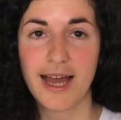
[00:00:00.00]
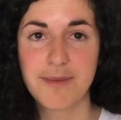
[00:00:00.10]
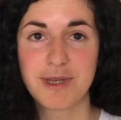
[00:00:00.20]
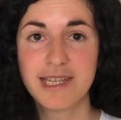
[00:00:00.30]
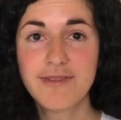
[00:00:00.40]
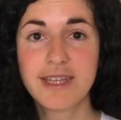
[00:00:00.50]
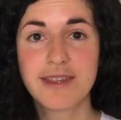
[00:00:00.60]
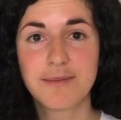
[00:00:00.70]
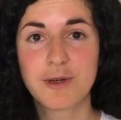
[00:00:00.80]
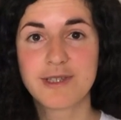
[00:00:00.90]
I believe
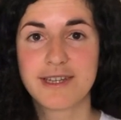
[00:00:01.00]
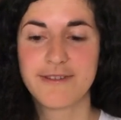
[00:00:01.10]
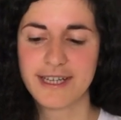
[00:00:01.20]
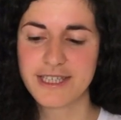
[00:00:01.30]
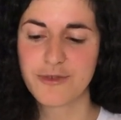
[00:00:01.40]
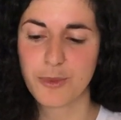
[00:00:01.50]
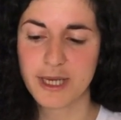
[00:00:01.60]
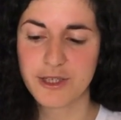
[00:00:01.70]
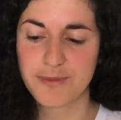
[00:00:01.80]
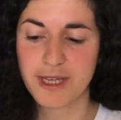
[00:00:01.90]
that the most effective
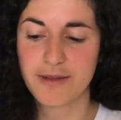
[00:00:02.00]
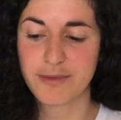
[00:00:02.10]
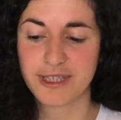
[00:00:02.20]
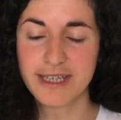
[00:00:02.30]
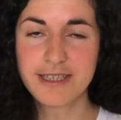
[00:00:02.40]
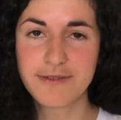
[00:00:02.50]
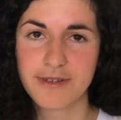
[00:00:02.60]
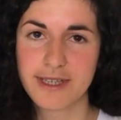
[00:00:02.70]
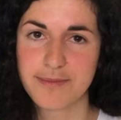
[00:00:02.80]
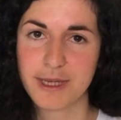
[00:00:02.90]
way to be unproductive
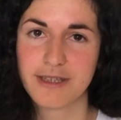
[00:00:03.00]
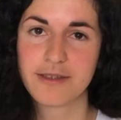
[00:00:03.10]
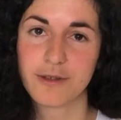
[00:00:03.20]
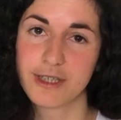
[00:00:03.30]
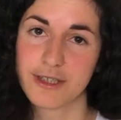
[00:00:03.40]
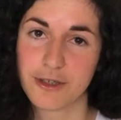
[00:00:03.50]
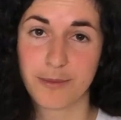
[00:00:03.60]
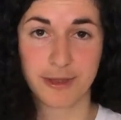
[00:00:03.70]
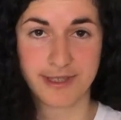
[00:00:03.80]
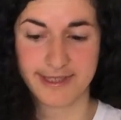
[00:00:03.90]
is by ignoring your
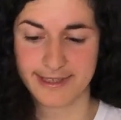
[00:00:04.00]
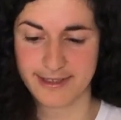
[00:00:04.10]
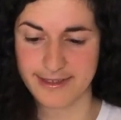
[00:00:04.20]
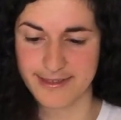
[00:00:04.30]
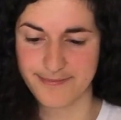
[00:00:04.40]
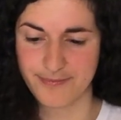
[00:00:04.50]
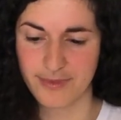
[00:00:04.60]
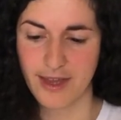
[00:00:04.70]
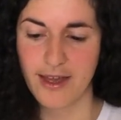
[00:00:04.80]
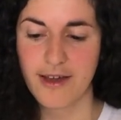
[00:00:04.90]
body signals.
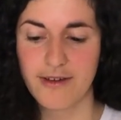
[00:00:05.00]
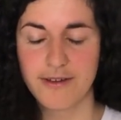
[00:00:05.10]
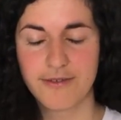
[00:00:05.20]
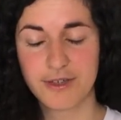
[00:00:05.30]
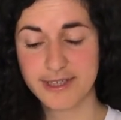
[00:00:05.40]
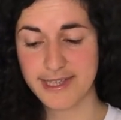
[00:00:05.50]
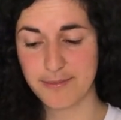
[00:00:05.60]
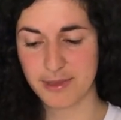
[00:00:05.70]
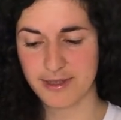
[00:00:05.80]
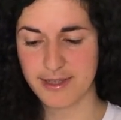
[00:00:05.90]
For
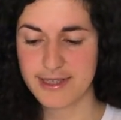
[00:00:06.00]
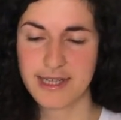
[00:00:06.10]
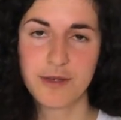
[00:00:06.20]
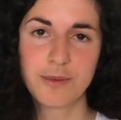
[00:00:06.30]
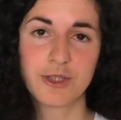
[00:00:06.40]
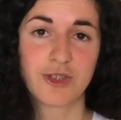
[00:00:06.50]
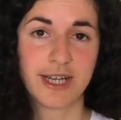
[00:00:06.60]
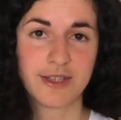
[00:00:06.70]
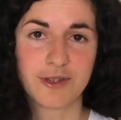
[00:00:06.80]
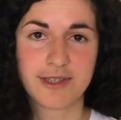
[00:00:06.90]
example, say you were
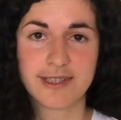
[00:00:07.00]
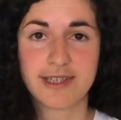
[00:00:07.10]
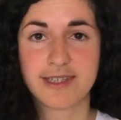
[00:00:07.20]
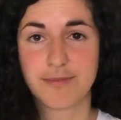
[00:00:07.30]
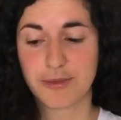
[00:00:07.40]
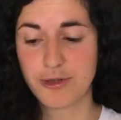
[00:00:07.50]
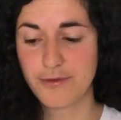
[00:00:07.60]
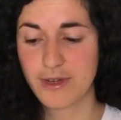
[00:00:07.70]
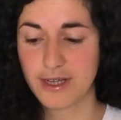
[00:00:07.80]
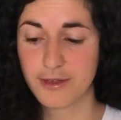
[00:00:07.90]
trying to understand some
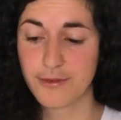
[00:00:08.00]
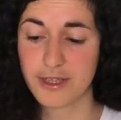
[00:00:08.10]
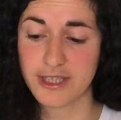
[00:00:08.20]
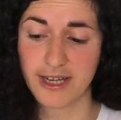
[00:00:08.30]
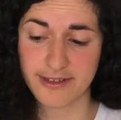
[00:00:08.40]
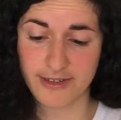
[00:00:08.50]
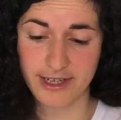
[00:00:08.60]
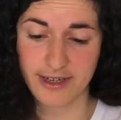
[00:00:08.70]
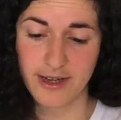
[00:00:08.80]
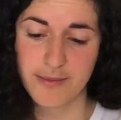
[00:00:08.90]
proof and you felt
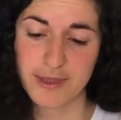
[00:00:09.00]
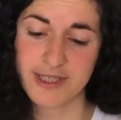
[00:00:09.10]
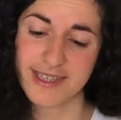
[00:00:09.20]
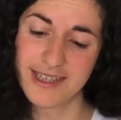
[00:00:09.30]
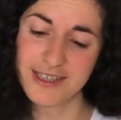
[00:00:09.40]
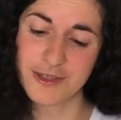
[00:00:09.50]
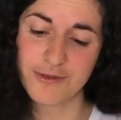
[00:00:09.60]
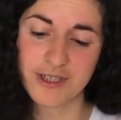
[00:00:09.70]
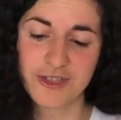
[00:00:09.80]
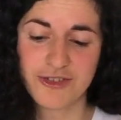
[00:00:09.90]
hungry, but decided to
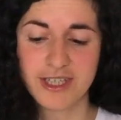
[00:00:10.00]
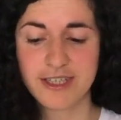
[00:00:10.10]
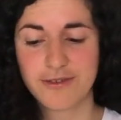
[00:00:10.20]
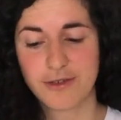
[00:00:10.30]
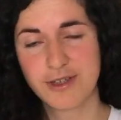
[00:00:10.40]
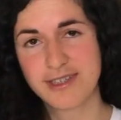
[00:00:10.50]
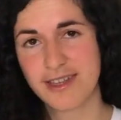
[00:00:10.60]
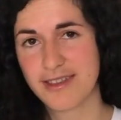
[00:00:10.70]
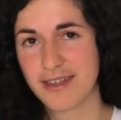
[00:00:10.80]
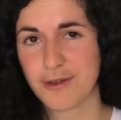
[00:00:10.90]
finish reading first
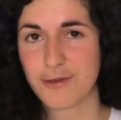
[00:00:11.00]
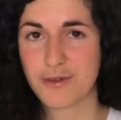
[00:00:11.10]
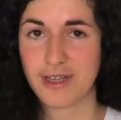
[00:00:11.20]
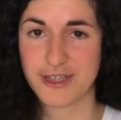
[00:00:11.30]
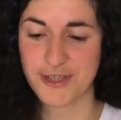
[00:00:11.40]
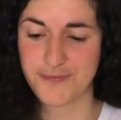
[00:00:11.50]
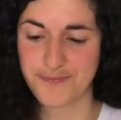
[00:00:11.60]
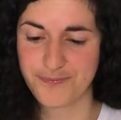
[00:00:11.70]
and then go for lunch.